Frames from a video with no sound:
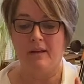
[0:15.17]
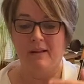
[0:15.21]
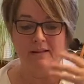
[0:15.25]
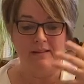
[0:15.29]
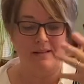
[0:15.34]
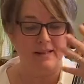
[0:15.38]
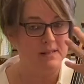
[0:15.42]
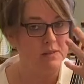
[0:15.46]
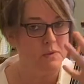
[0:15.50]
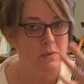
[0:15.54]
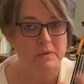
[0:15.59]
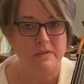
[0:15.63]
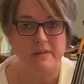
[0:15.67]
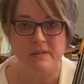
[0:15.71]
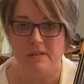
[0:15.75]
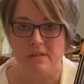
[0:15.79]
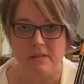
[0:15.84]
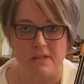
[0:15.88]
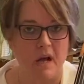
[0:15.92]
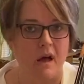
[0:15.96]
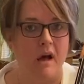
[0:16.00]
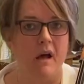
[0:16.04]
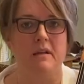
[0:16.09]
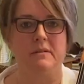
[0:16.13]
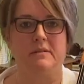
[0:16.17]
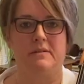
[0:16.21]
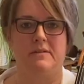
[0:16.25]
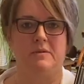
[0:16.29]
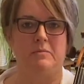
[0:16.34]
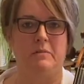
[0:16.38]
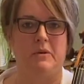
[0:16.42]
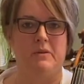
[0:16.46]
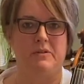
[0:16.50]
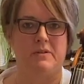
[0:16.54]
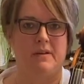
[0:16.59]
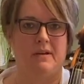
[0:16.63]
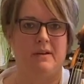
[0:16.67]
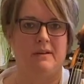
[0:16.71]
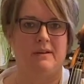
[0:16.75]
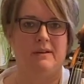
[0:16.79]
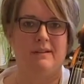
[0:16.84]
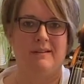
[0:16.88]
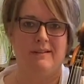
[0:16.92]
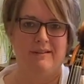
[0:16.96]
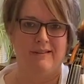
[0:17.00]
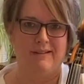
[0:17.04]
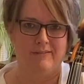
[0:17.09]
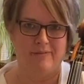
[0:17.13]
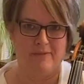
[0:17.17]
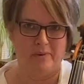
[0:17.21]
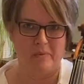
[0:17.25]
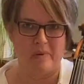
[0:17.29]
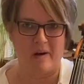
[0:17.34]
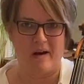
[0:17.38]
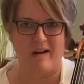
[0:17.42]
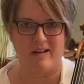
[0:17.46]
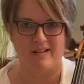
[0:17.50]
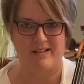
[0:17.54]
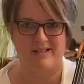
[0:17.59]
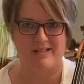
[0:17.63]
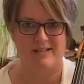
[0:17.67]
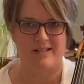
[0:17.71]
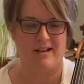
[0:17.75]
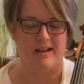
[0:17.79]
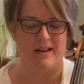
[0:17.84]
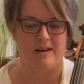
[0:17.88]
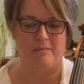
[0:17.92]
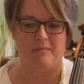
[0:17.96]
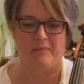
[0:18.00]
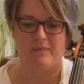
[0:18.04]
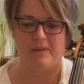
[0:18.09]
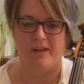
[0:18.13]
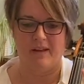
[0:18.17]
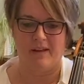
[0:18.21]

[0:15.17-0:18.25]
This was dance music for Bach's time.